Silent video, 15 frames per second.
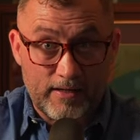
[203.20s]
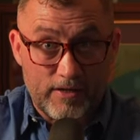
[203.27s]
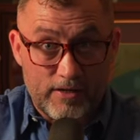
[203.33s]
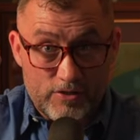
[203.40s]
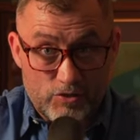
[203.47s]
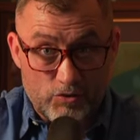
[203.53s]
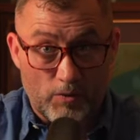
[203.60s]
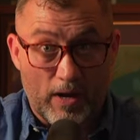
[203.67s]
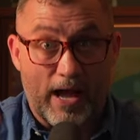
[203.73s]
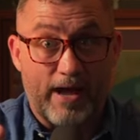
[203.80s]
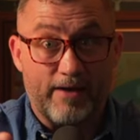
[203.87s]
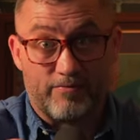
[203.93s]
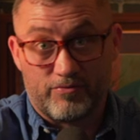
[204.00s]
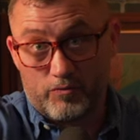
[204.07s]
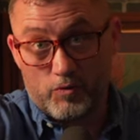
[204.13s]

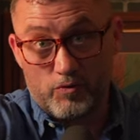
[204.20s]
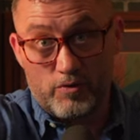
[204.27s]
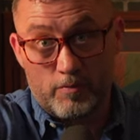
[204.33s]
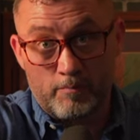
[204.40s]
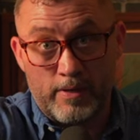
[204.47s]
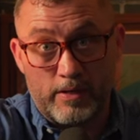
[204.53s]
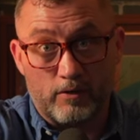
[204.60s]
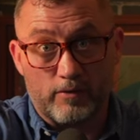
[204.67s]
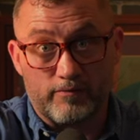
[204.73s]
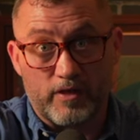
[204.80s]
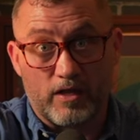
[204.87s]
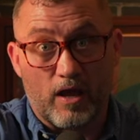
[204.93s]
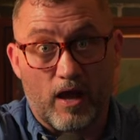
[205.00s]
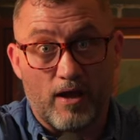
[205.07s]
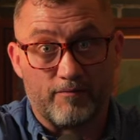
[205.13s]
drive through the middle of the
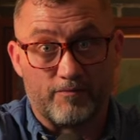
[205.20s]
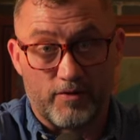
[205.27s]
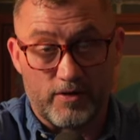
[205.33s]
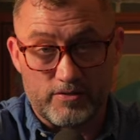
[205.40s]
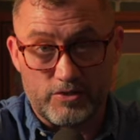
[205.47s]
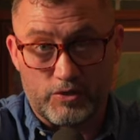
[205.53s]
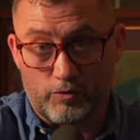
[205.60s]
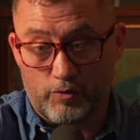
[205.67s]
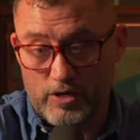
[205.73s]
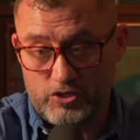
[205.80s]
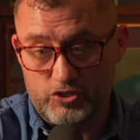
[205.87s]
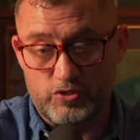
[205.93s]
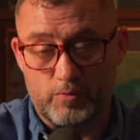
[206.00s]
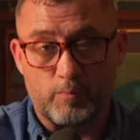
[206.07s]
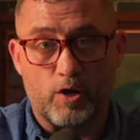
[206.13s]
conference, crush
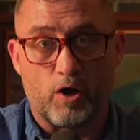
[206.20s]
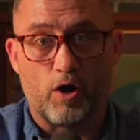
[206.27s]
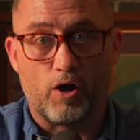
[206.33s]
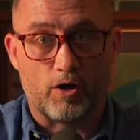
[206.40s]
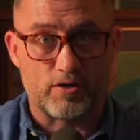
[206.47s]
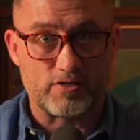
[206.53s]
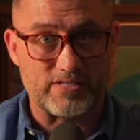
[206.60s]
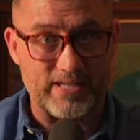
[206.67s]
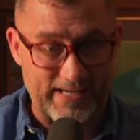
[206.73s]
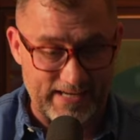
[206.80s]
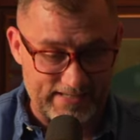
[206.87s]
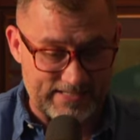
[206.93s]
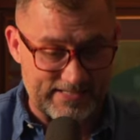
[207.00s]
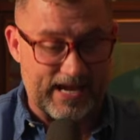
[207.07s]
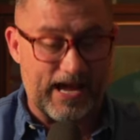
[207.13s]
some cars, and
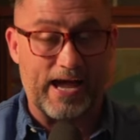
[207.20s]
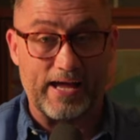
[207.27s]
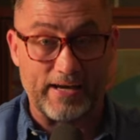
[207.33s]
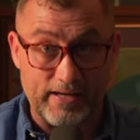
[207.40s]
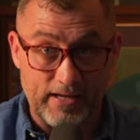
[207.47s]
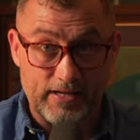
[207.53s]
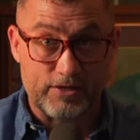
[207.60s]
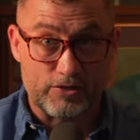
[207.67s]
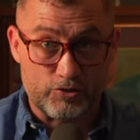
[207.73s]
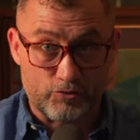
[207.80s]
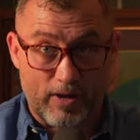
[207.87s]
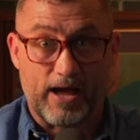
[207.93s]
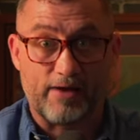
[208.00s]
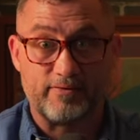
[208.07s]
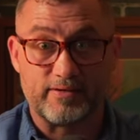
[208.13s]
inside
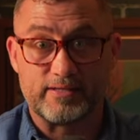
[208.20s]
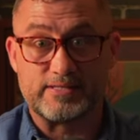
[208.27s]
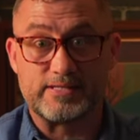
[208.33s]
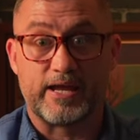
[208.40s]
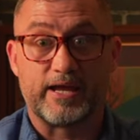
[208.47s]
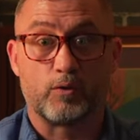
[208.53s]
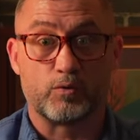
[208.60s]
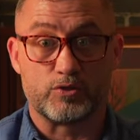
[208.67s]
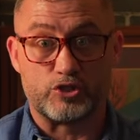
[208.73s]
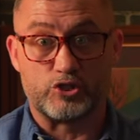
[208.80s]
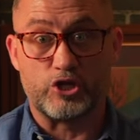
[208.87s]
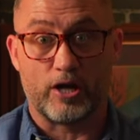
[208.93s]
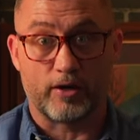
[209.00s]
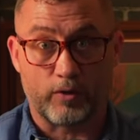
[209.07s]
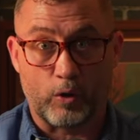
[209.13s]
driving the tank was
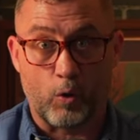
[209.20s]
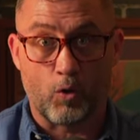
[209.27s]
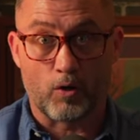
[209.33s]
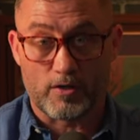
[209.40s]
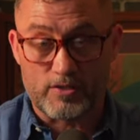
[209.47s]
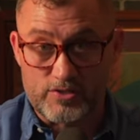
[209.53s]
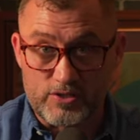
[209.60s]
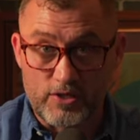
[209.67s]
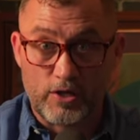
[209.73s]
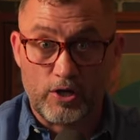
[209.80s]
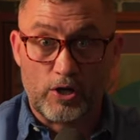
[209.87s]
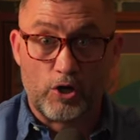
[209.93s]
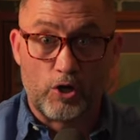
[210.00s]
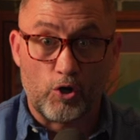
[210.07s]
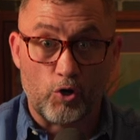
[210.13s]
Chuck Norris,
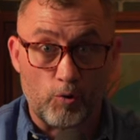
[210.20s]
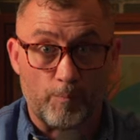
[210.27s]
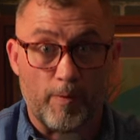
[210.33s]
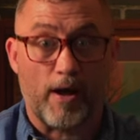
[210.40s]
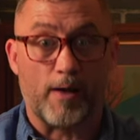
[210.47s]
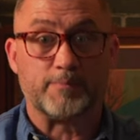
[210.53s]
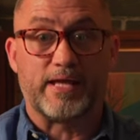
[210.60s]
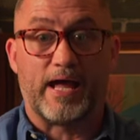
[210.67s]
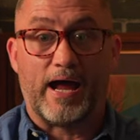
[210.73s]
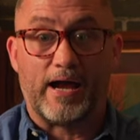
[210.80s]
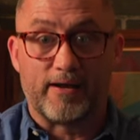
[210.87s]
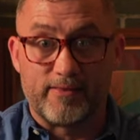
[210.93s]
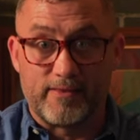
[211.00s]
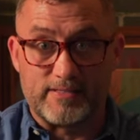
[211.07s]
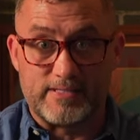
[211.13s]
who popped out
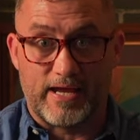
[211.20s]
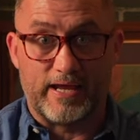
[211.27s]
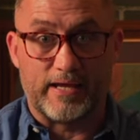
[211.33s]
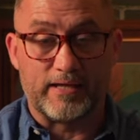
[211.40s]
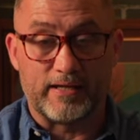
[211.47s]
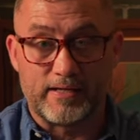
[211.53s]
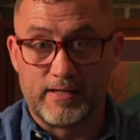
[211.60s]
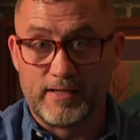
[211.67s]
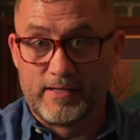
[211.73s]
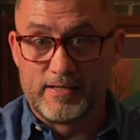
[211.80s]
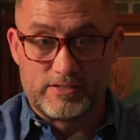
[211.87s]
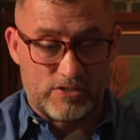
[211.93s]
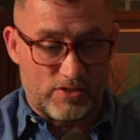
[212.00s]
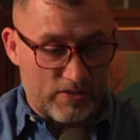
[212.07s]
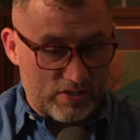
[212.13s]
of the tank
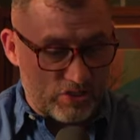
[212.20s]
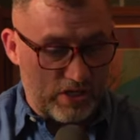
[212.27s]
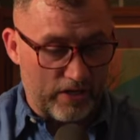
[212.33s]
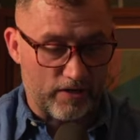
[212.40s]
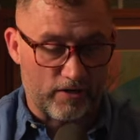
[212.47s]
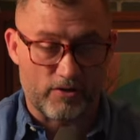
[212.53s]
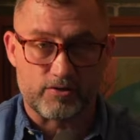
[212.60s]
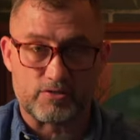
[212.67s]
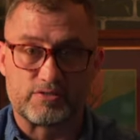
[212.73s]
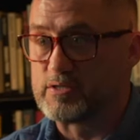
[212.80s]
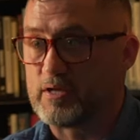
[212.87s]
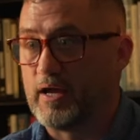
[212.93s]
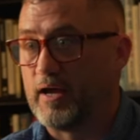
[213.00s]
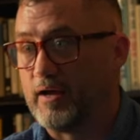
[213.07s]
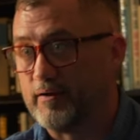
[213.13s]
to the cheers
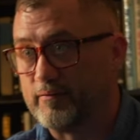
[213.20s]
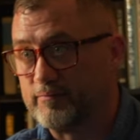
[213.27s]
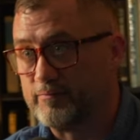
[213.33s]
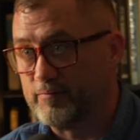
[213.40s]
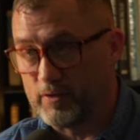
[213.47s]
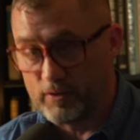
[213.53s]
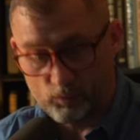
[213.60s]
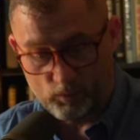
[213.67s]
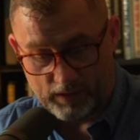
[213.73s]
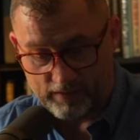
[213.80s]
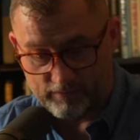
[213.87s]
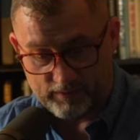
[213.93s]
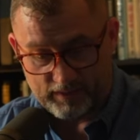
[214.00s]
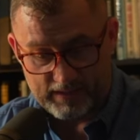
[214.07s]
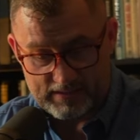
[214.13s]
of
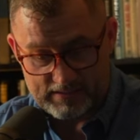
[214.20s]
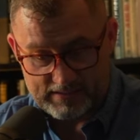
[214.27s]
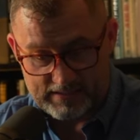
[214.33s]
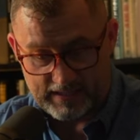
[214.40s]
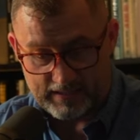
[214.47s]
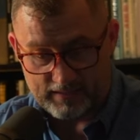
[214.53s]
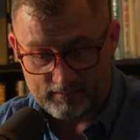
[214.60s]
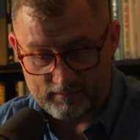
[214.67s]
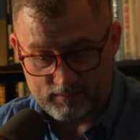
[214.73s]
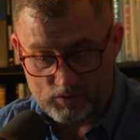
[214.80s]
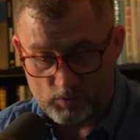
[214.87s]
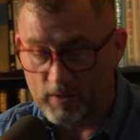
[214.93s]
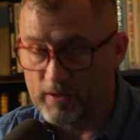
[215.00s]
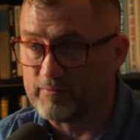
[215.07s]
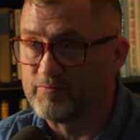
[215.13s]
whatever it is 10,
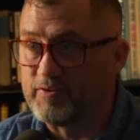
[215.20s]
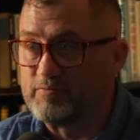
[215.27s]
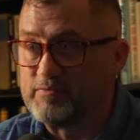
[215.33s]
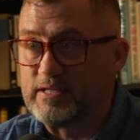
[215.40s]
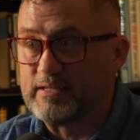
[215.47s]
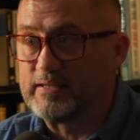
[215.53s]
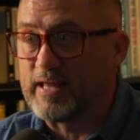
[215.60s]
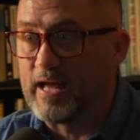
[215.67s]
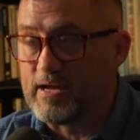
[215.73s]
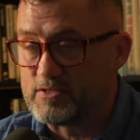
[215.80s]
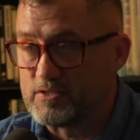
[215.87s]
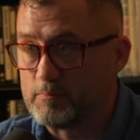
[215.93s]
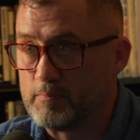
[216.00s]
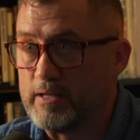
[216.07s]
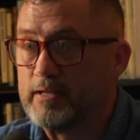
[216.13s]
12,
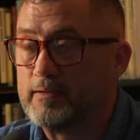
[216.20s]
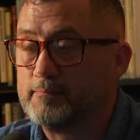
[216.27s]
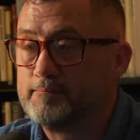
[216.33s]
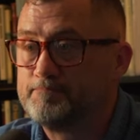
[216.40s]
15,000 men.